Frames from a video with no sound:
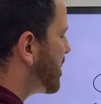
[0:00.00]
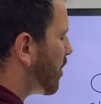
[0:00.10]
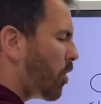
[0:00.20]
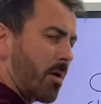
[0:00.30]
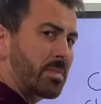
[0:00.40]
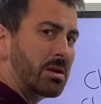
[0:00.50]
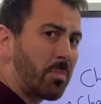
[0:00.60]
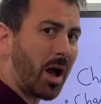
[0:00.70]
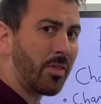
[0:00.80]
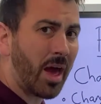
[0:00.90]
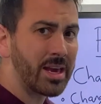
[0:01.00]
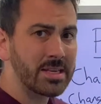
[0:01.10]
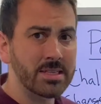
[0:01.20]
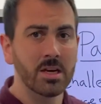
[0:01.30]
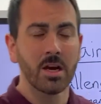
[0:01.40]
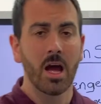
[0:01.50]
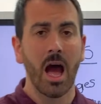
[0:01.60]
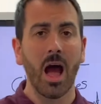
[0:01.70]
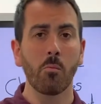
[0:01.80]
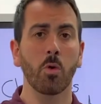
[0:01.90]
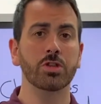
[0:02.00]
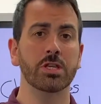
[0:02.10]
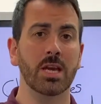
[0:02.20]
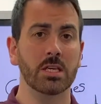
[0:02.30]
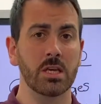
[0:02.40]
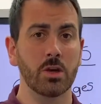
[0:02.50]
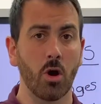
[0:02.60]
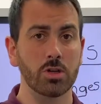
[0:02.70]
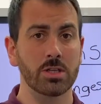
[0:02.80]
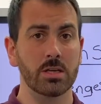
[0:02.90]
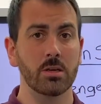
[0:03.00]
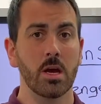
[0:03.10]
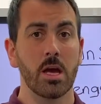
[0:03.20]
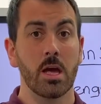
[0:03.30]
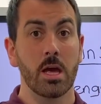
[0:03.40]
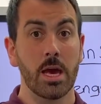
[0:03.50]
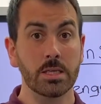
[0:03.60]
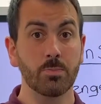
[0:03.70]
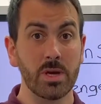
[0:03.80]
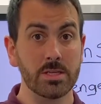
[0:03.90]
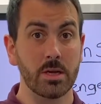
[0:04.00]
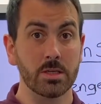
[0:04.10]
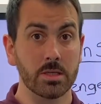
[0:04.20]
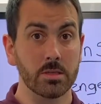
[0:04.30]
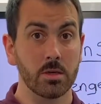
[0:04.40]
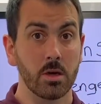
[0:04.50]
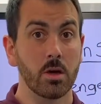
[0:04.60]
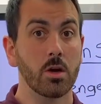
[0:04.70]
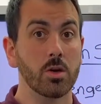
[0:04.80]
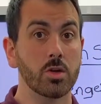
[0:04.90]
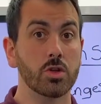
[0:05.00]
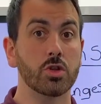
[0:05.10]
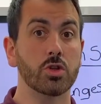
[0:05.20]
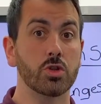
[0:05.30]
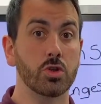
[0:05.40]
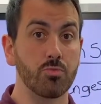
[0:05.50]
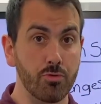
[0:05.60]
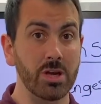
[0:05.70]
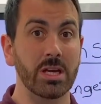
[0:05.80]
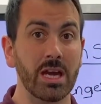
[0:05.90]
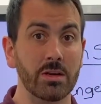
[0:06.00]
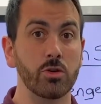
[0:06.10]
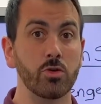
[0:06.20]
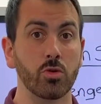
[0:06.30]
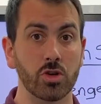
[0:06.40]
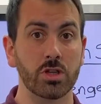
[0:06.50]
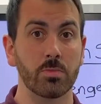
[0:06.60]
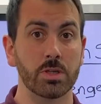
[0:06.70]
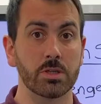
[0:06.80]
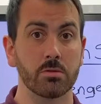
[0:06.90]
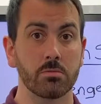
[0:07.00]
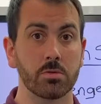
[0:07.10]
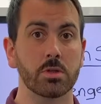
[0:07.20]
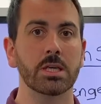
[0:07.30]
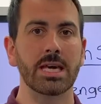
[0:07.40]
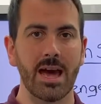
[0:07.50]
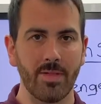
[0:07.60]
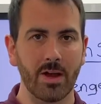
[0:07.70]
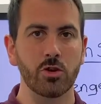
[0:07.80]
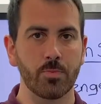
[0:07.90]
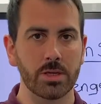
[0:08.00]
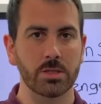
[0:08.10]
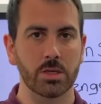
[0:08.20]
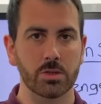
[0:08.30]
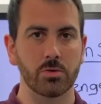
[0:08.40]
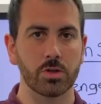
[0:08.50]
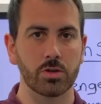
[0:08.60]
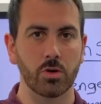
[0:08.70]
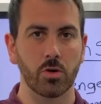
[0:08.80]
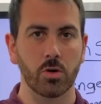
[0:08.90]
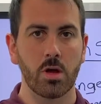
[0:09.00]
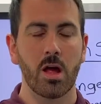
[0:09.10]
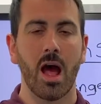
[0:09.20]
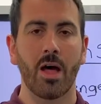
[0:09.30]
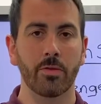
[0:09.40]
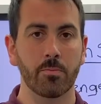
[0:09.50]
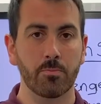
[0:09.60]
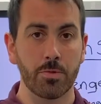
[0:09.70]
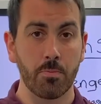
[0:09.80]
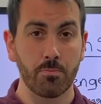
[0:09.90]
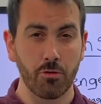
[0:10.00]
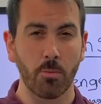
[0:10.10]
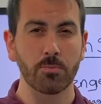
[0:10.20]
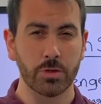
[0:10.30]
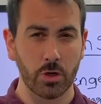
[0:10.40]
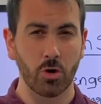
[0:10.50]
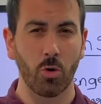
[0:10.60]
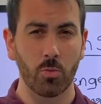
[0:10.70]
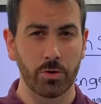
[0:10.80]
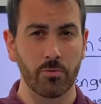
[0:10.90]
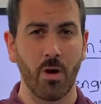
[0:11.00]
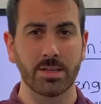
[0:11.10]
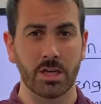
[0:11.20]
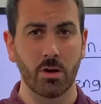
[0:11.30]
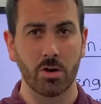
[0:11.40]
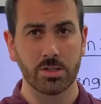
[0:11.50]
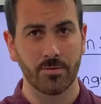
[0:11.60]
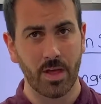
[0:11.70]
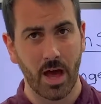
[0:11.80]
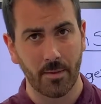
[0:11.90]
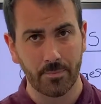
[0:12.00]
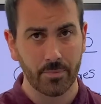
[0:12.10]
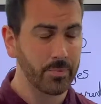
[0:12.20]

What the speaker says: Now, what I mean by that is how much it's actually costing his business to bring in new customers, to get that new business through the door, and the problems that come with the rising costs of that.